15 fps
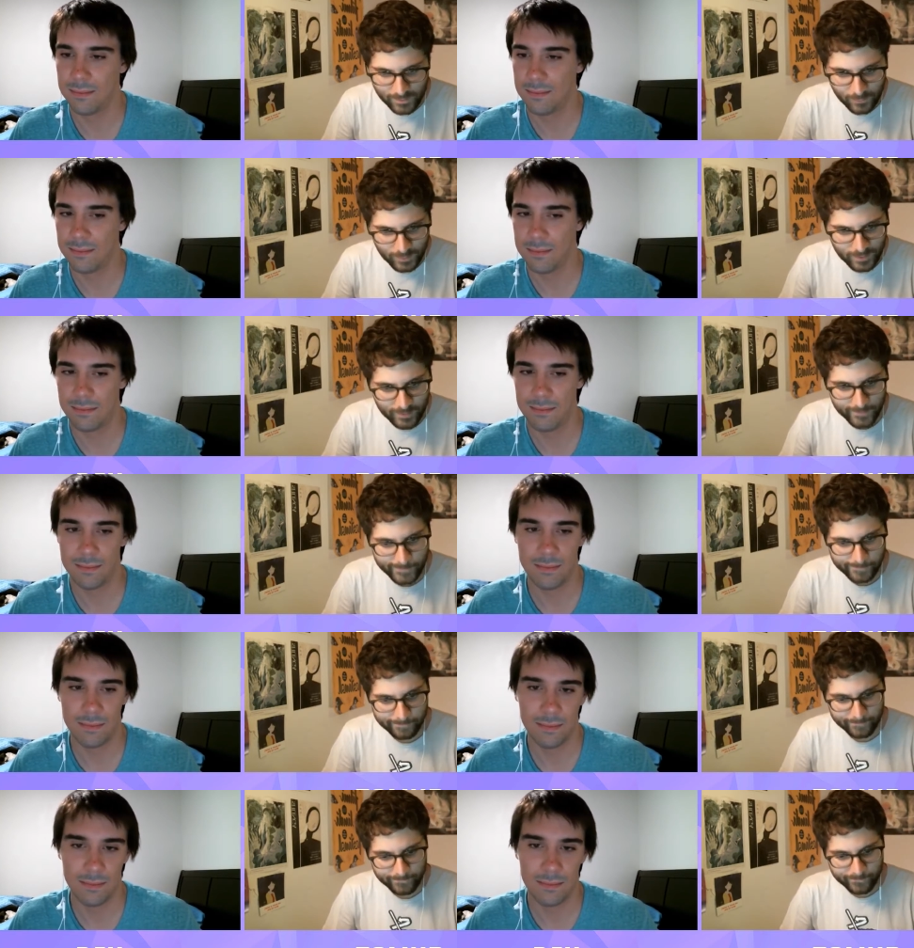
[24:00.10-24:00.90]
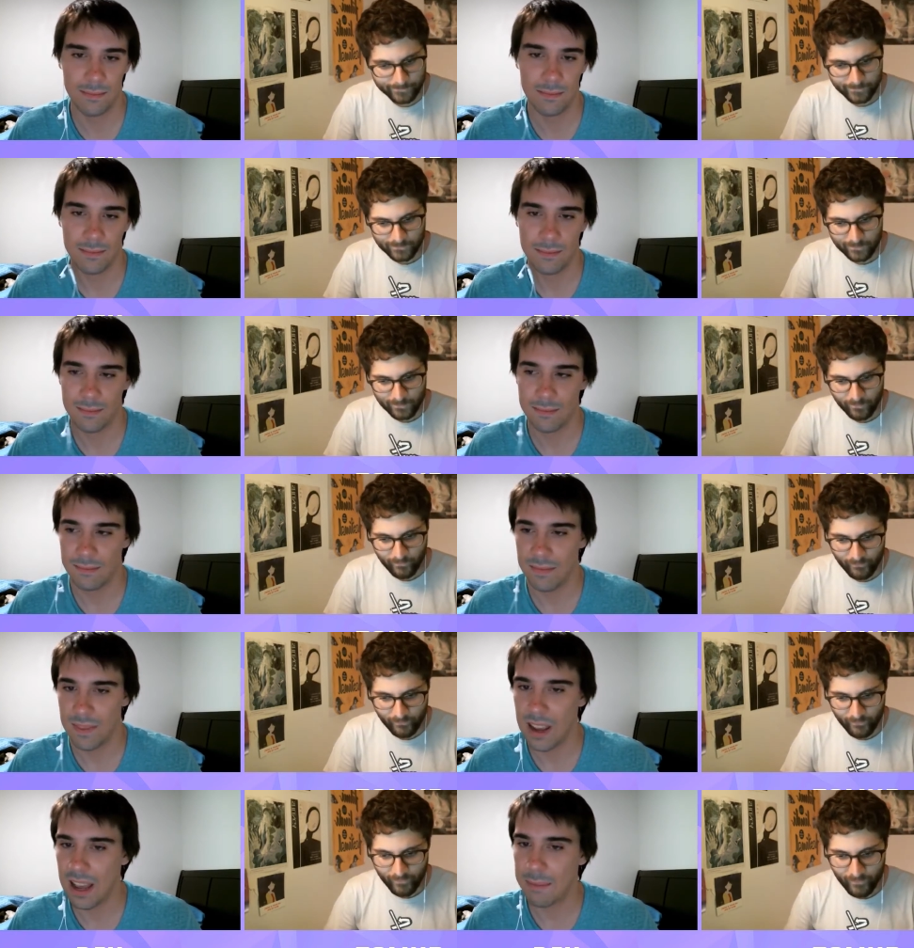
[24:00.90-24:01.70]
Speaker 1: week?
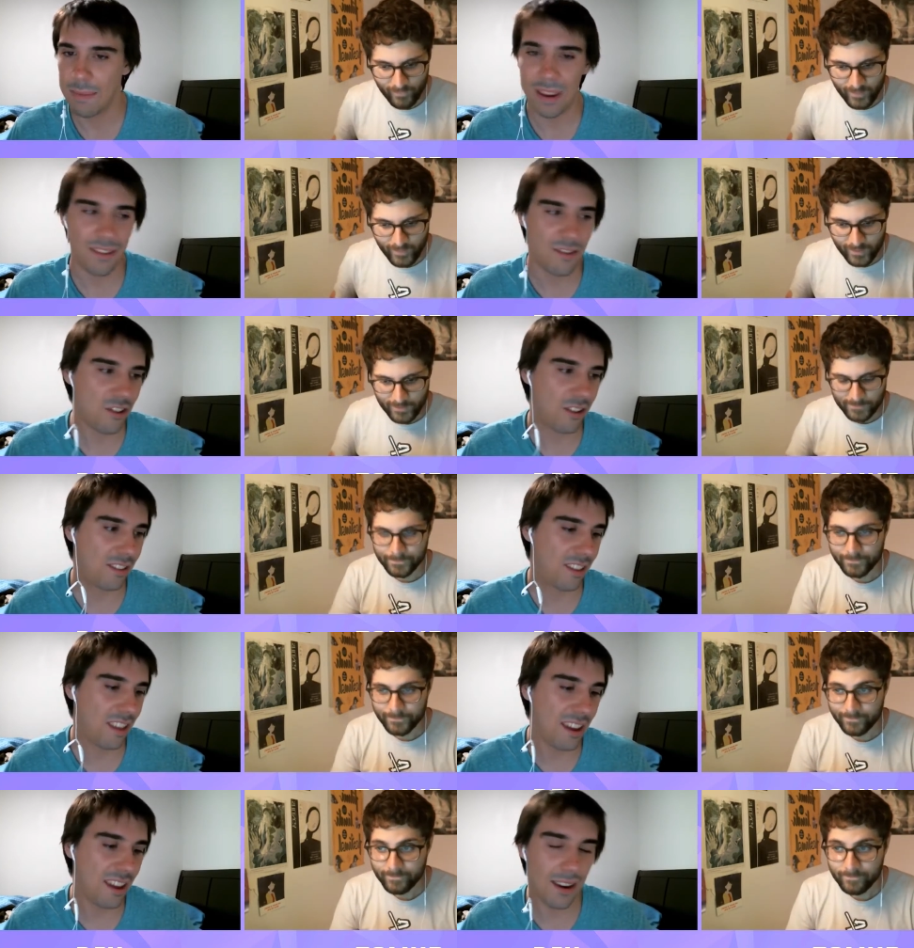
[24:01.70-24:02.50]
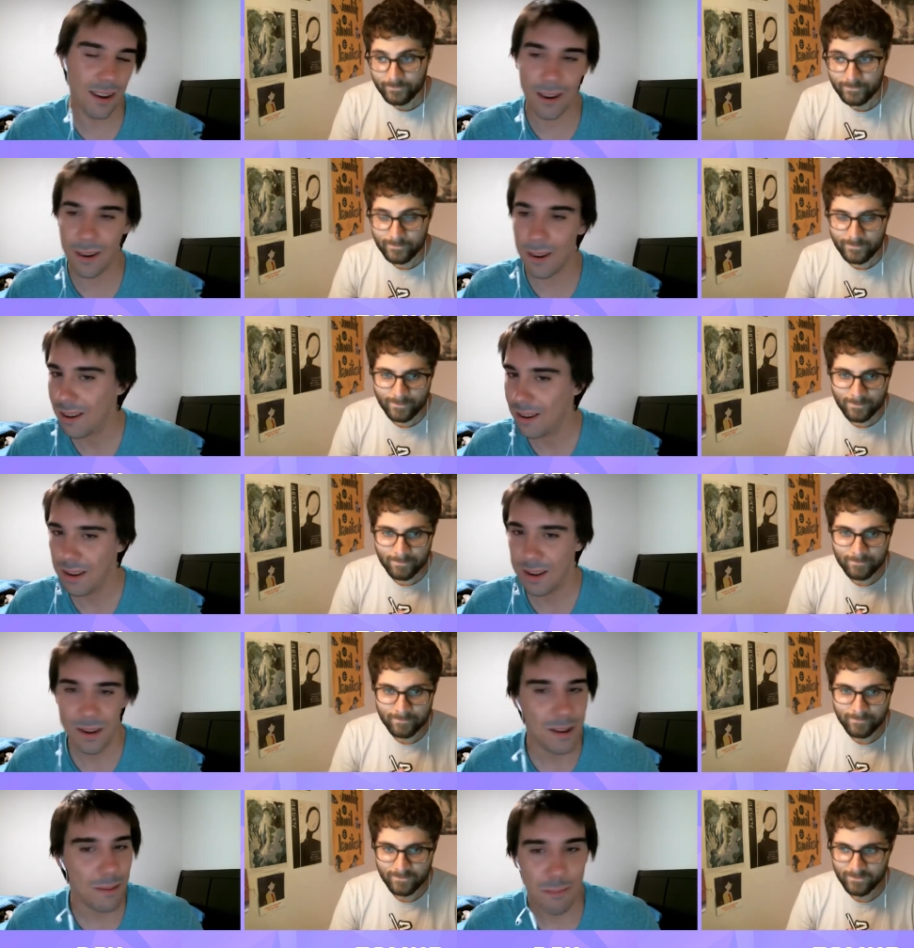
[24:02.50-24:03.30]
No, I mean, just that, you know,
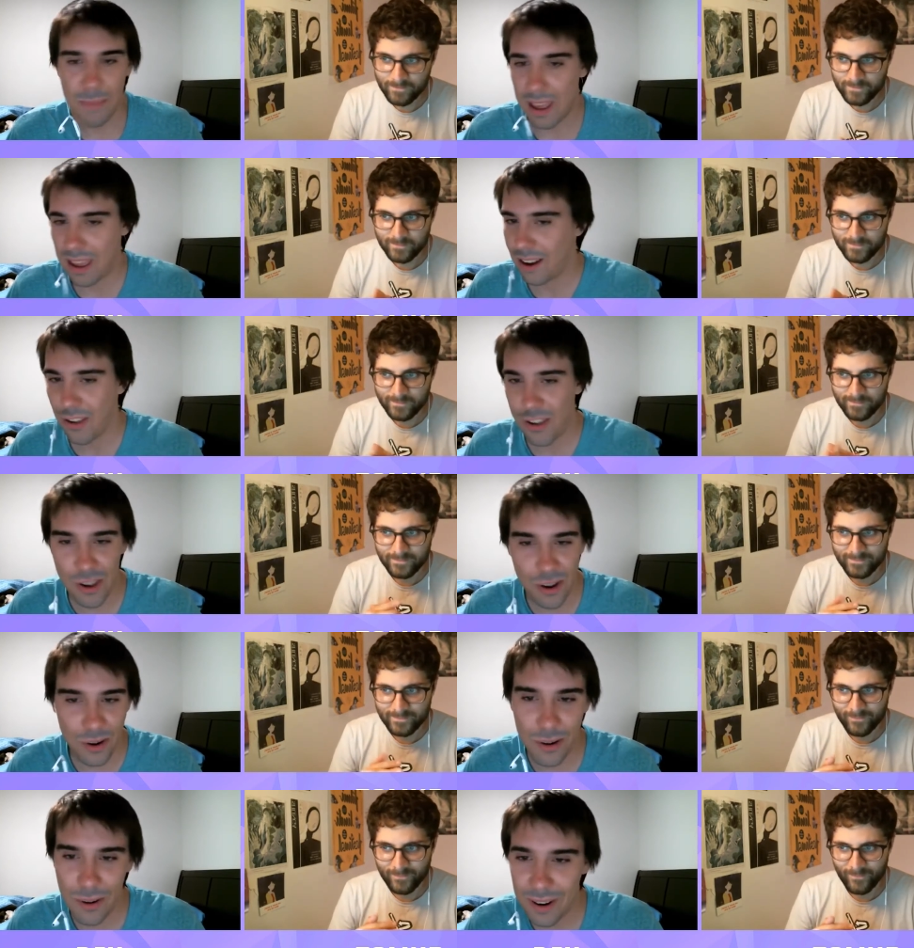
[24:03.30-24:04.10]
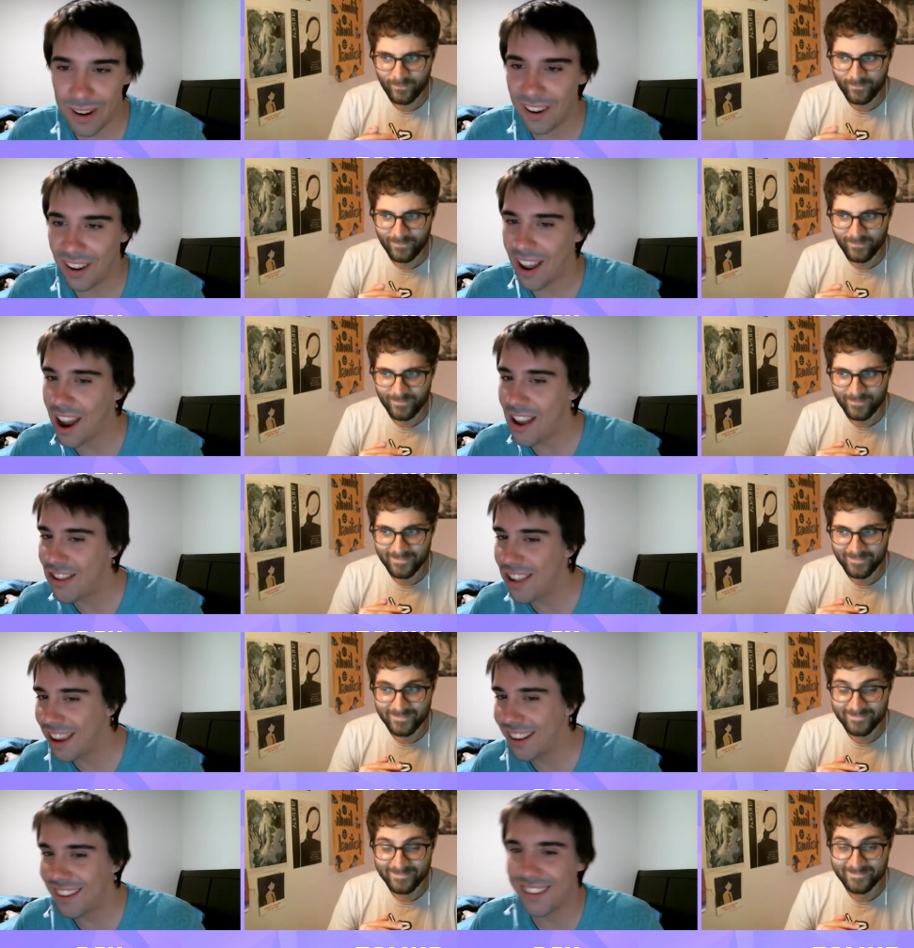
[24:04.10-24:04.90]
Mangachu and
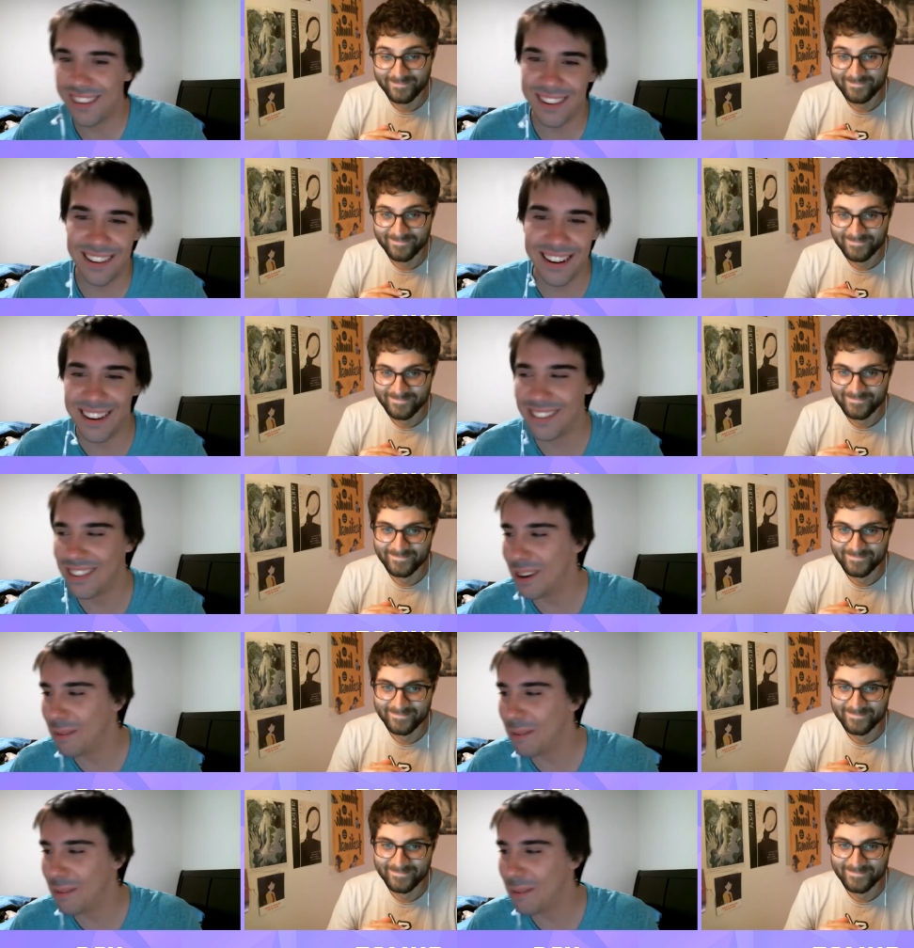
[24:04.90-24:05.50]
Logix are, you know,